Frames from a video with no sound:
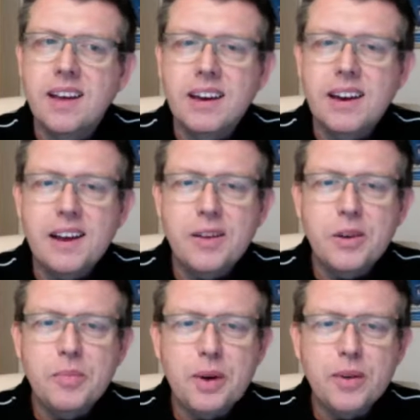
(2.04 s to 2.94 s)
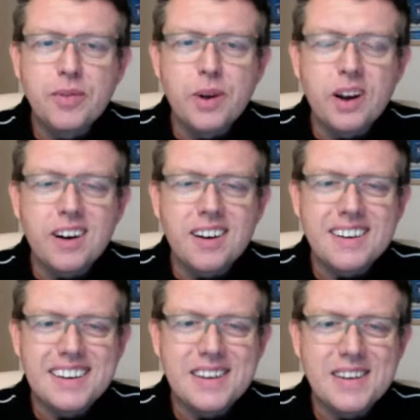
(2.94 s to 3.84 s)
Hello, you beautiful lot.
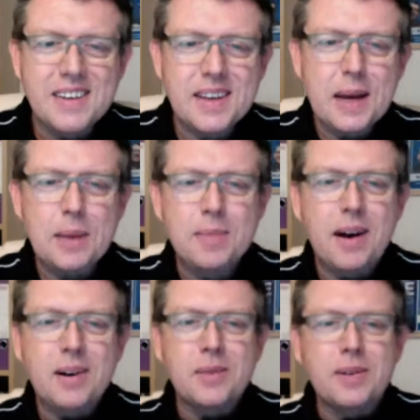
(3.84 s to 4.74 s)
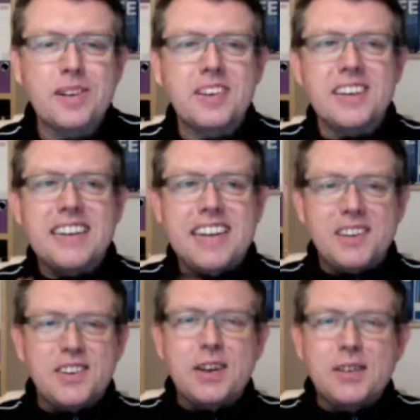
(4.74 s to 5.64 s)
It's Mark Wilkinson here. It's
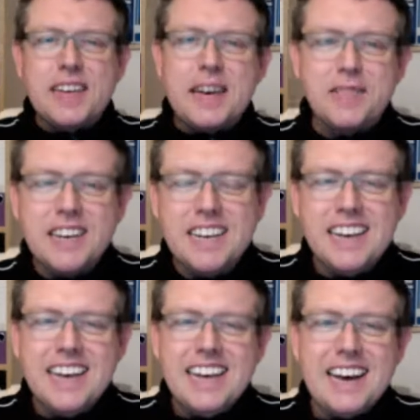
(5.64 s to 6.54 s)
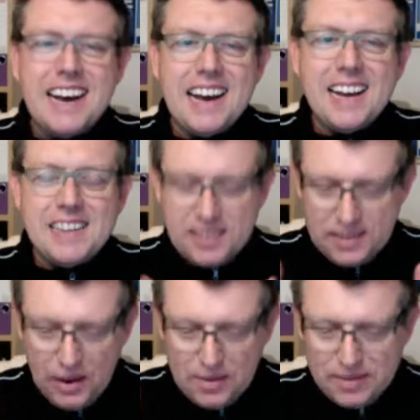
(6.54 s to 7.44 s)
Tuesday evening. It's
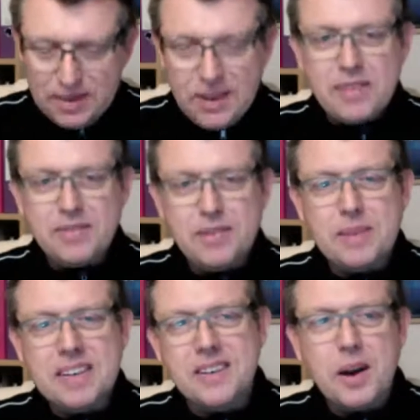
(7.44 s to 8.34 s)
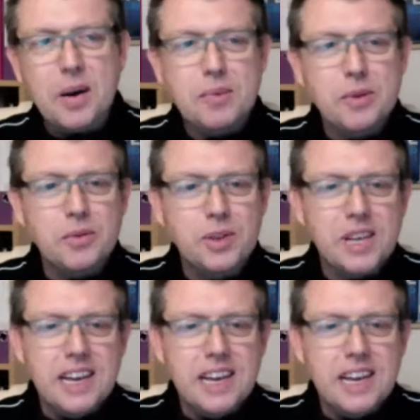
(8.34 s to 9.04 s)
time for Life Remixed samples.